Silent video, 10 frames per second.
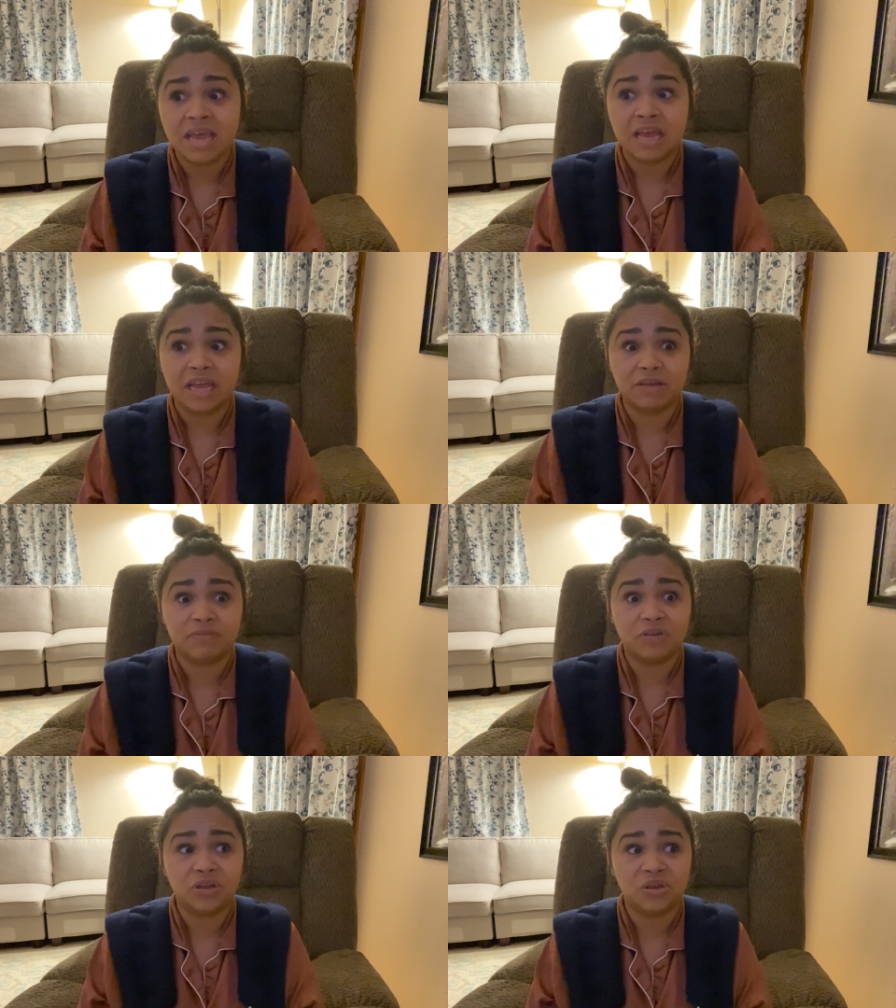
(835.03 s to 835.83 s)
if
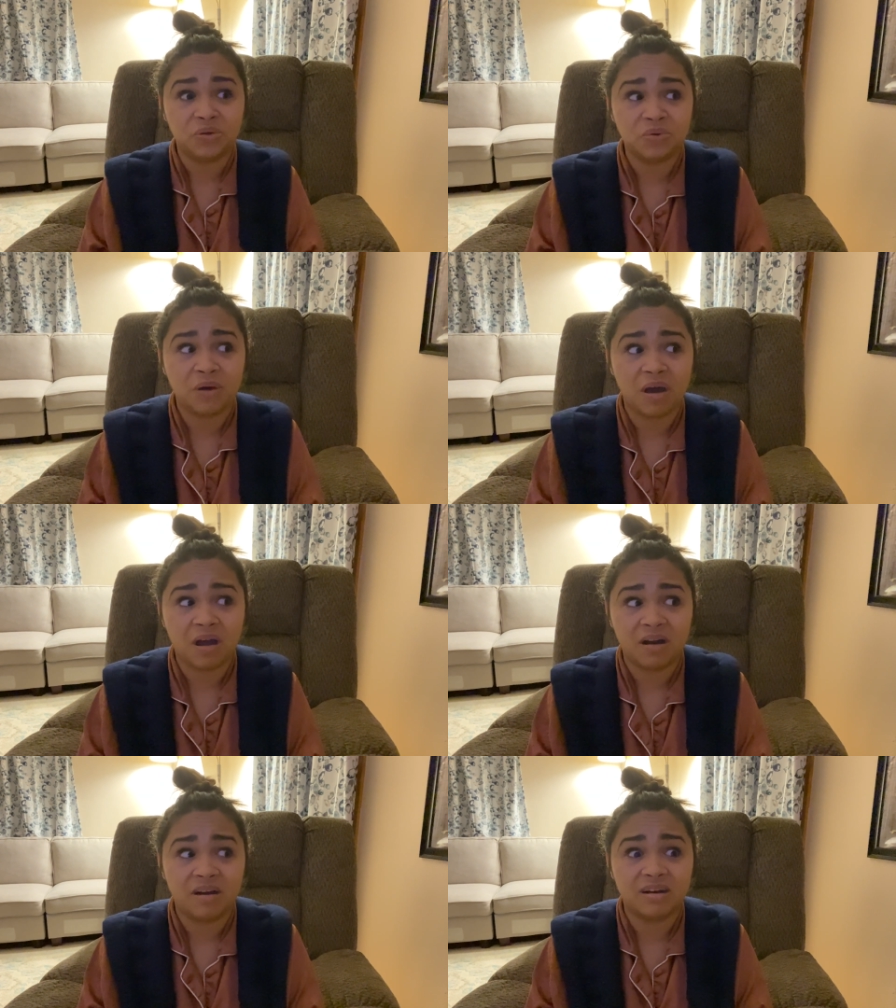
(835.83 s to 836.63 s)
you
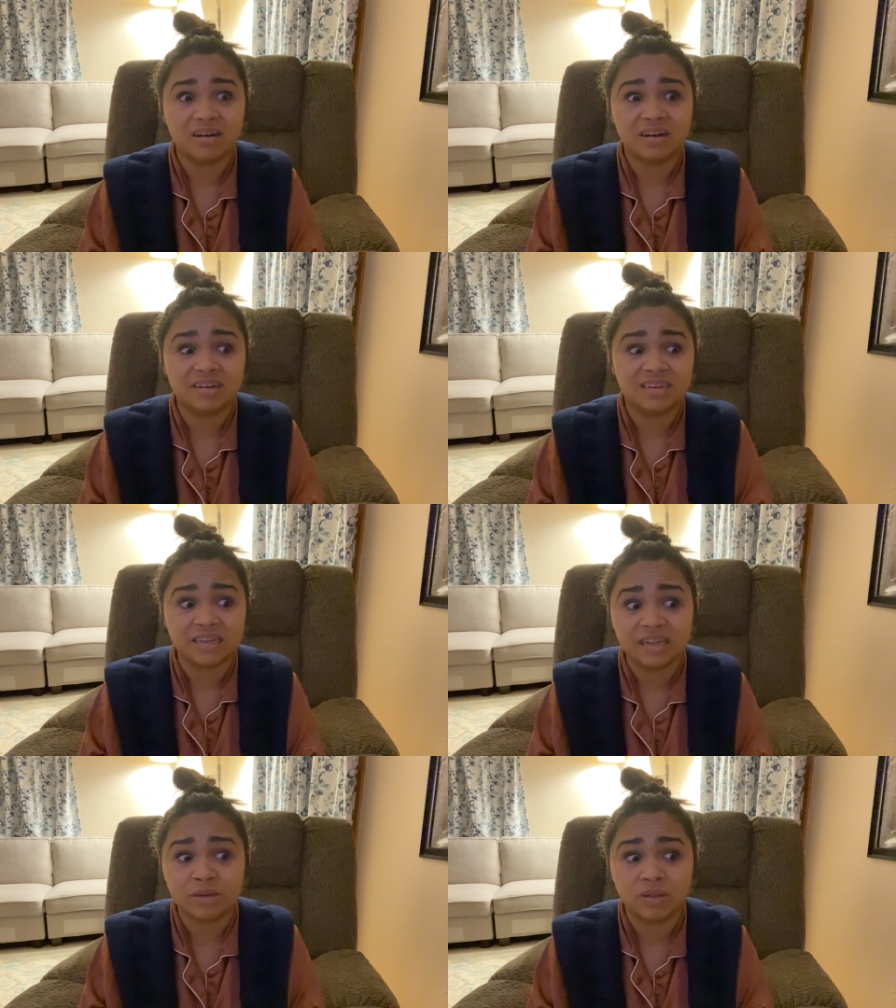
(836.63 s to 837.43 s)
are
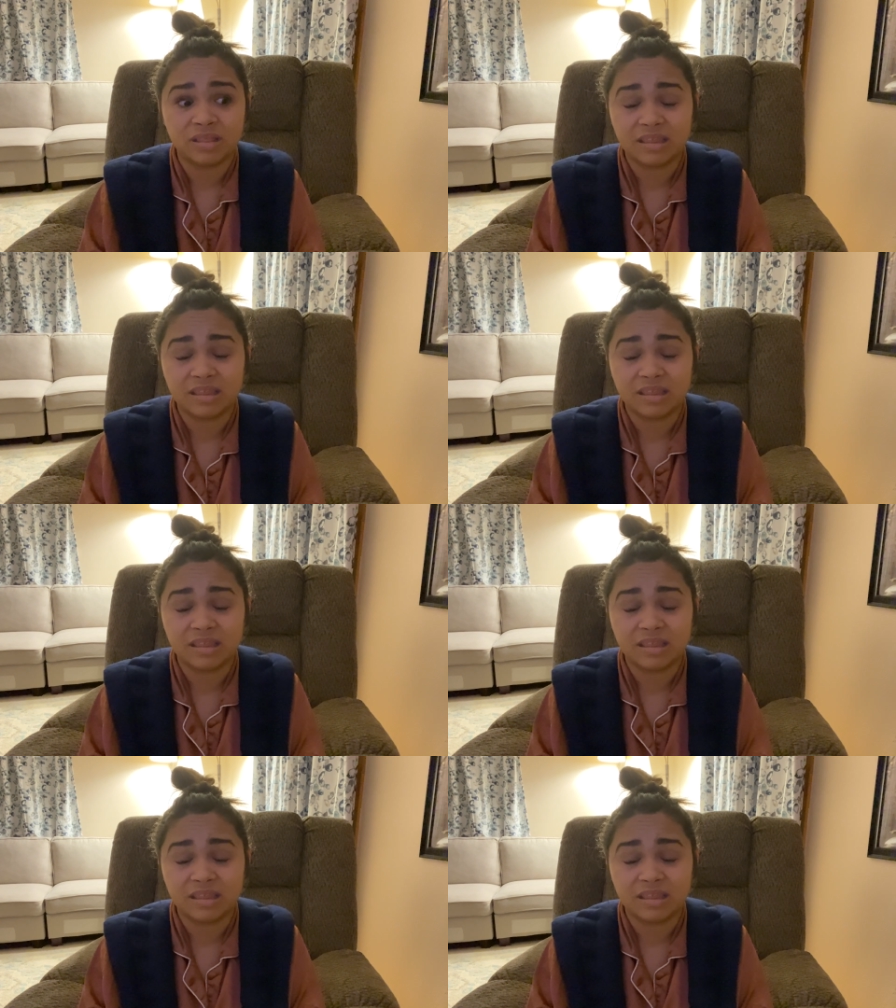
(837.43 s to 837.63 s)
dealing with